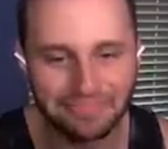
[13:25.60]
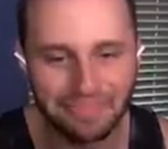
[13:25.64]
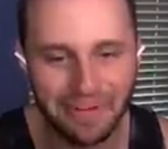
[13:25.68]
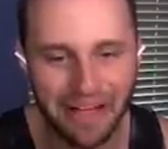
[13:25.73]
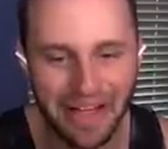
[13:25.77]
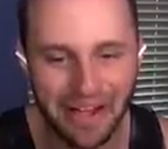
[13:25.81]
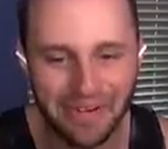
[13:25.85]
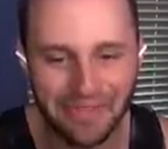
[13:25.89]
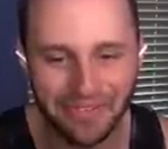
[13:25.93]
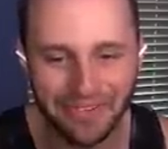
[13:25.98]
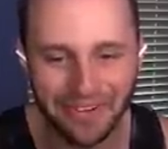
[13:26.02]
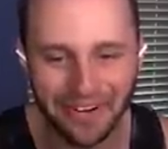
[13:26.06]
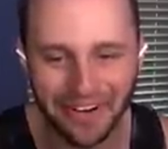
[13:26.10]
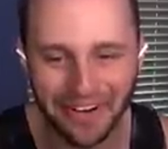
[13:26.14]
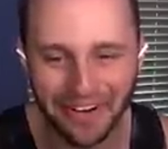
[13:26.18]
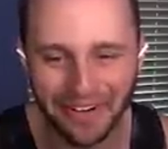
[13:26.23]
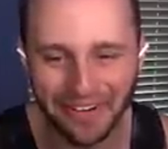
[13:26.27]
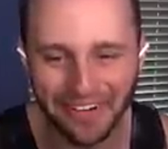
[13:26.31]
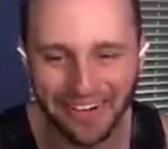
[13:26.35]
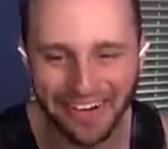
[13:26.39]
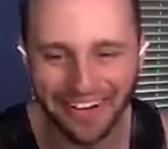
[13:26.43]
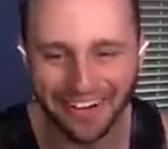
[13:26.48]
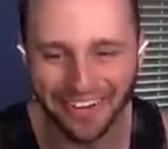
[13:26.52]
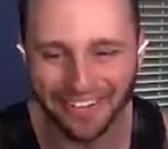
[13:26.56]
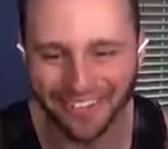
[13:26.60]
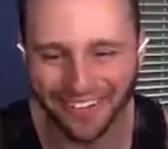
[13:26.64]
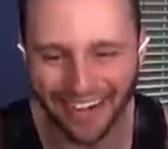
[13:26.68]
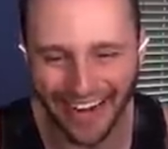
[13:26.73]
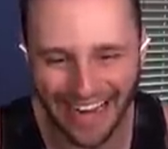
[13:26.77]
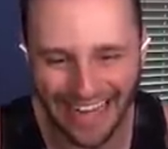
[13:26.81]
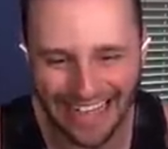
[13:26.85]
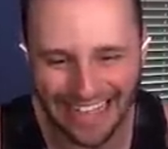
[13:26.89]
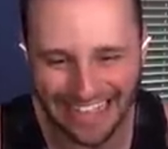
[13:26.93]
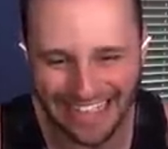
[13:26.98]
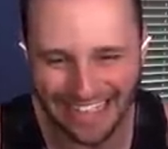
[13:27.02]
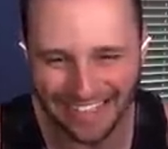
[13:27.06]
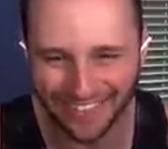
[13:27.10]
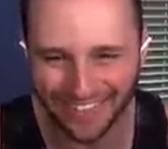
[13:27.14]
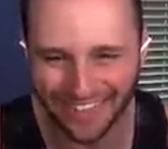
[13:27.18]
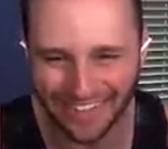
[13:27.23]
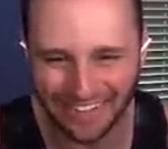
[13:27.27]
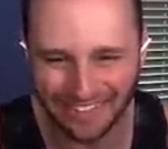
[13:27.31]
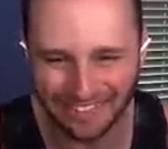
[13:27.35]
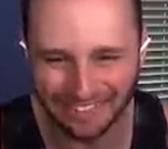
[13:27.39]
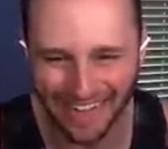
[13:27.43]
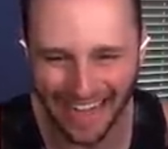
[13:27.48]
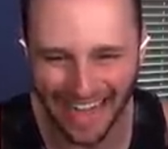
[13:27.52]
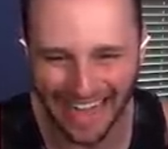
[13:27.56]
People go crazy
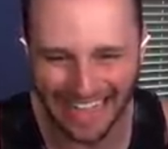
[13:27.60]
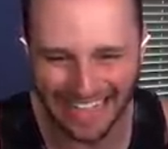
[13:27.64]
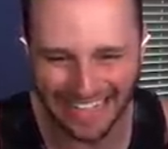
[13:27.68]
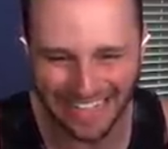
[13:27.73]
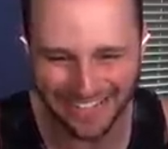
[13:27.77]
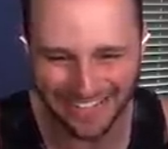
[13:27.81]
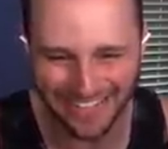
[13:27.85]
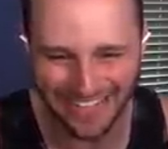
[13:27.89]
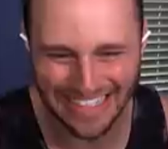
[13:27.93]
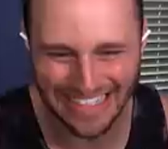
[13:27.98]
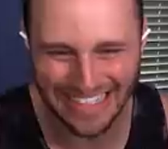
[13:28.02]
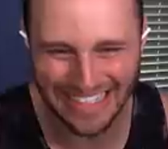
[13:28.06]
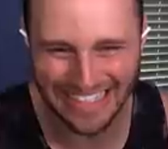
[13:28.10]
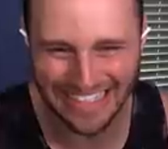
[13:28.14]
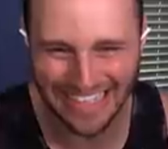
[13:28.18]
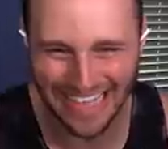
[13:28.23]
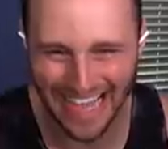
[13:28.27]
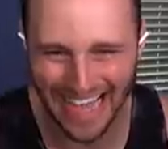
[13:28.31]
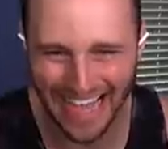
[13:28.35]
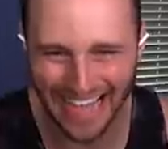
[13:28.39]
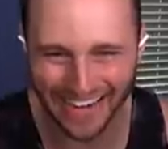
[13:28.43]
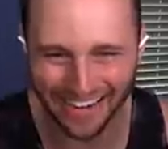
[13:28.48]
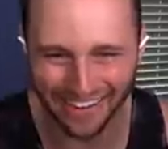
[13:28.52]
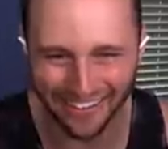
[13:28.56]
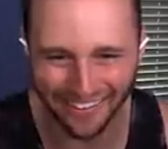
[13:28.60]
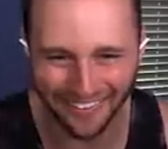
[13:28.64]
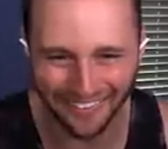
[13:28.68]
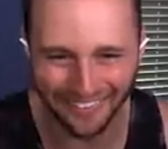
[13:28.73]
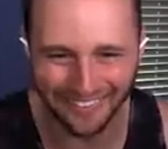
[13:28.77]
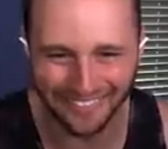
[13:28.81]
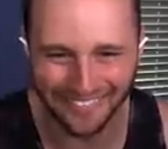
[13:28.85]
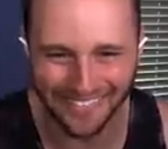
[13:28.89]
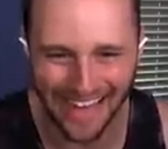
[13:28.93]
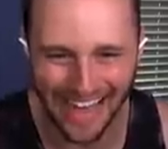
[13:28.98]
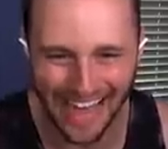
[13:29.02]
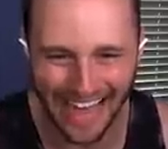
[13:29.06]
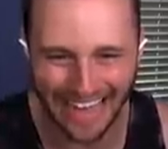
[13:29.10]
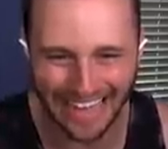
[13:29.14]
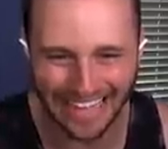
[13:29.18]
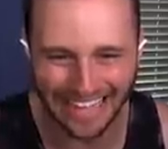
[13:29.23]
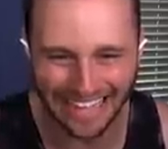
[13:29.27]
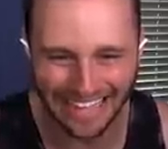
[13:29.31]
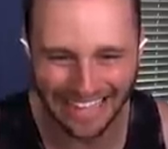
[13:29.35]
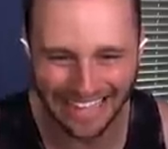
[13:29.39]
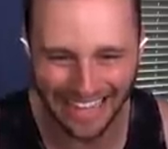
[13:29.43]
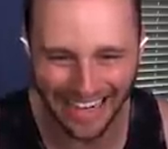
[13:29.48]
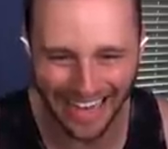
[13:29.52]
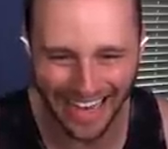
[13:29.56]
when the mines reset. Oh my
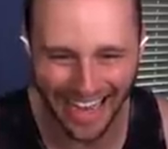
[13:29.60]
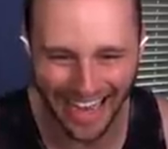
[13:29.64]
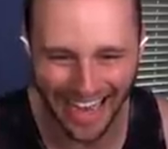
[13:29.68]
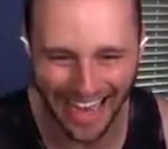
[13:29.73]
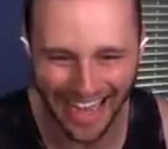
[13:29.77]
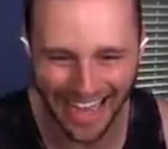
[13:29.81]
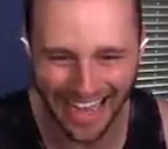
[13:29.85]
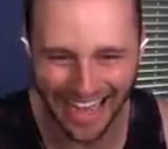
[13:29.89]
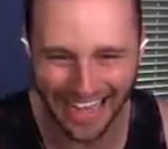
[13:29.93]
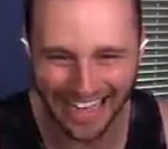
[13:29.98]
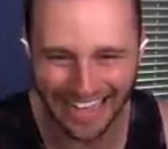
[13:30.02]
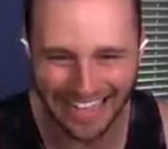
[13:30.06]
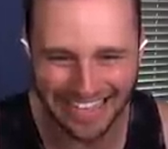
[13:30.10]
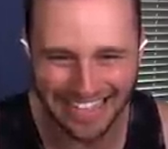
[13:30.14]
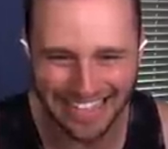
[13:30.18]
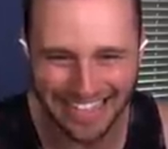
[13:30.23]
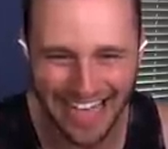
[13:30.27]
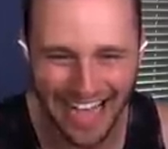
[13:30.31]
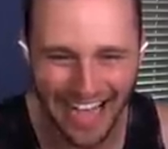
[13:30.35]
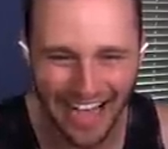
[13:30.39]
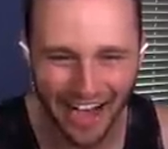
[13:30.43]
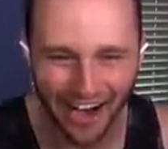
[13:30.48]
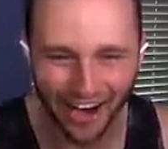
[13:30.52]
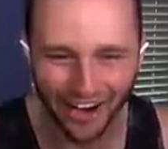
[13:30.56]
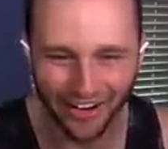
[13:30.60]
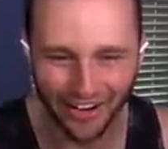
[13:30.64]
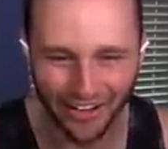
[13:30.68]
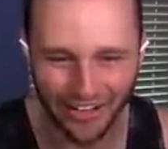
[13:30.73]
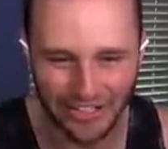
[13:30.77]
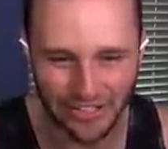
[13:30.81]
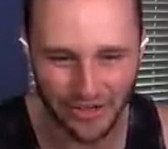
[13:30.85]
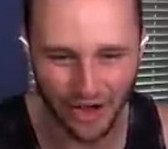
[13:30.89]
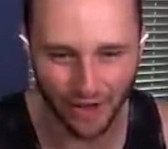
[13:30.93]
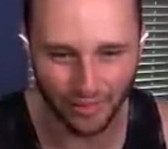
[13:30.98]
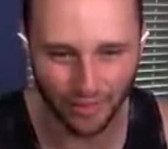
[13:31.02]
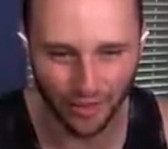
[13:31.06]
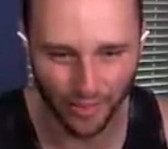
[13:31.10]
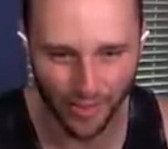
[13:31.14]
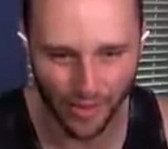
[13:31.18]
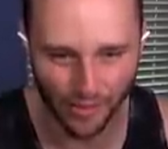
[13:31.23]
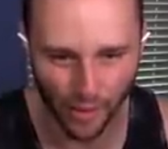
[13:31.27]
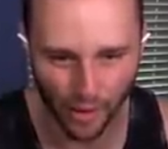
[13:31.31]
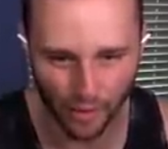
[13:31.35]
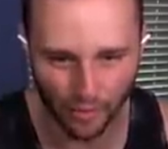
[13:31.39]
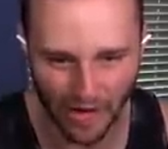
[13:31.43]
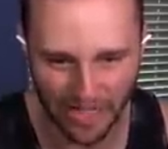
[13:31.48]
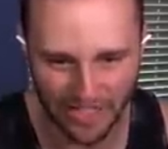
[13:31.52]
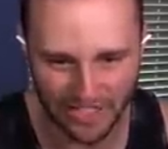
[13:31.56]
gosh! Hold on, let's grab a little
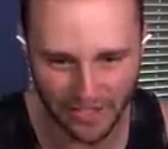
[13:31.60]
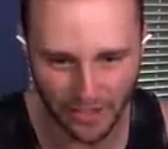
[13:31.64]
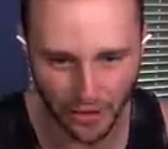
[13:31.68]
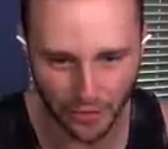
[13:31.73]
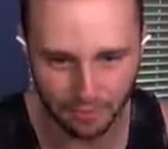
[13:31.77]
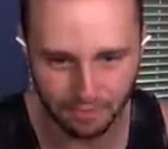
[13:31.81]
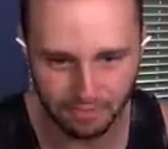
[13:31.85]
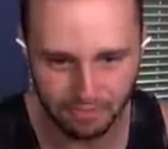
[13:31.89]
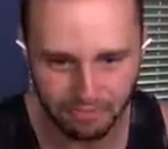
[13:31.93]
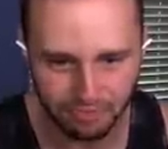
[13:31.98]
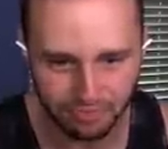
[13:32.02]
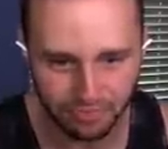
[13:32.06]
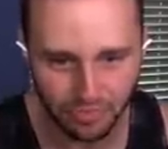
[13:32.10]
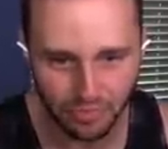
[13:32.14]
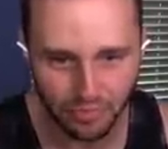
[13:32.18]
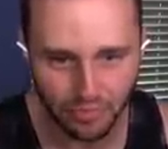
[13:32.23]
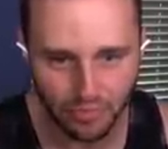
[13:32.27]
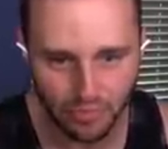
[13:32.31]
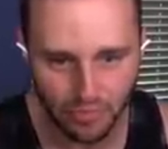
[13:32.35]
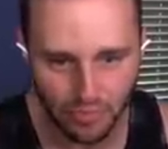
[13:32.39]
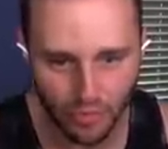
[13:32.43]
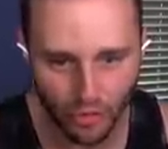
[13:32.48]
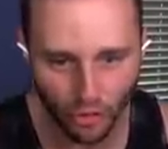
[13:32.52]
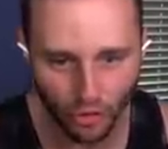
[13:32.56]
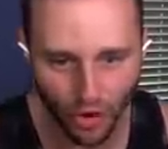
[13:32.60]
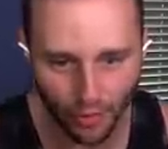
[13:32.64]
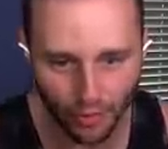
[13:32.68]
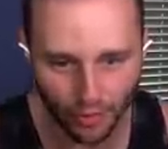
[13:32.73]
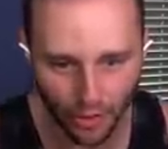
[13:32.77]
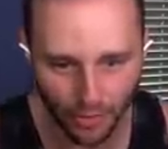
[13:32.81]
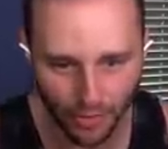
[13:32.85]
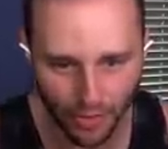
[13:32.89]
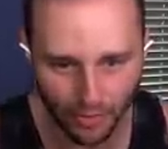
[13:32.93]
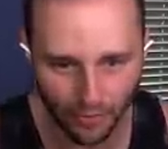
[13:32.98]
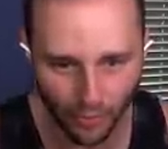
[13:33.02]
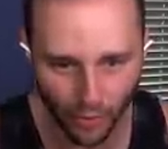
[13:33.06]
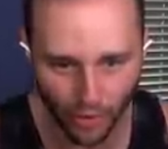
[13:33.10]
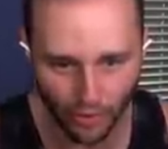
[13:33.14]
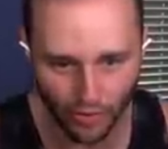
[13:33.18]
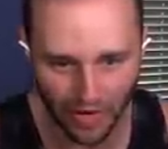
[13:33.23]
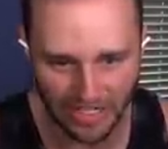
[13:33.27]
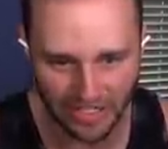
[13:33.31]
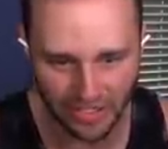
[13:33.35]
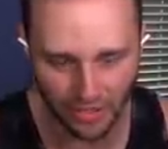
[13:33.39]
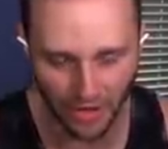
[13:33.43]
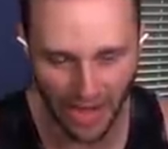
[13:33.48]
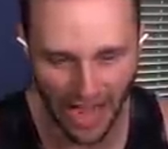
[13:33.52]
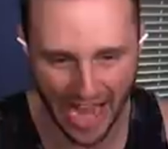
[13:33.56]
bit more redstone. Grab a little bit more
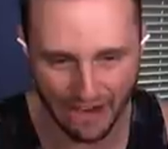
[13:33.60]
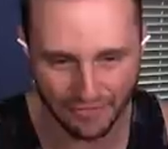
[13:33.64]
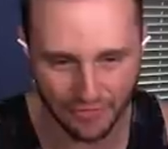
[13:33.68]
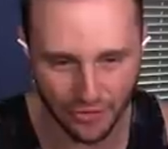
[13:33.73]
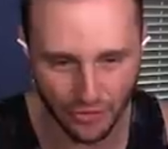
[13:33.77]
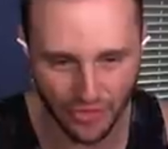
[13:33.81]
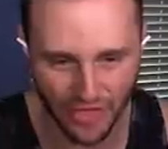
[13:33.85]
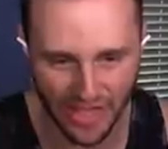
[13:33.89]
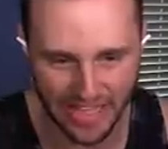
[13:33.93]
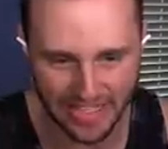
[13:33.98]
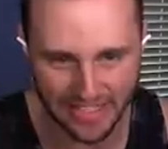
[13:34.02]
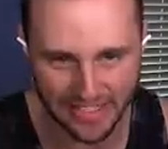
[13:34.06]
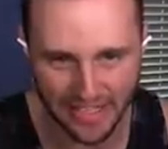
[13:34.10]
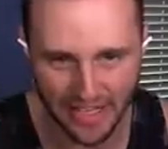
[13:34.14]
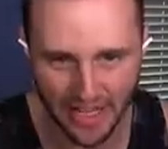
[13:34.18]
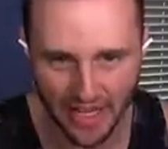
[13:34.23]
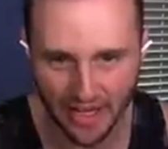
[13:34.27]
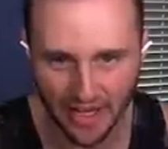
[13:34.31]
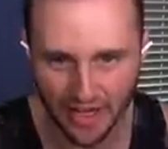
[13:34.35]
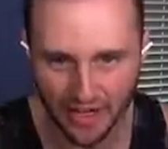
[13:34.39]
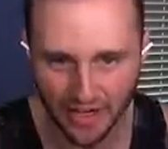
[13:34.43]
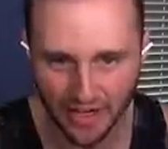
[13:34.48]
redstone. After this,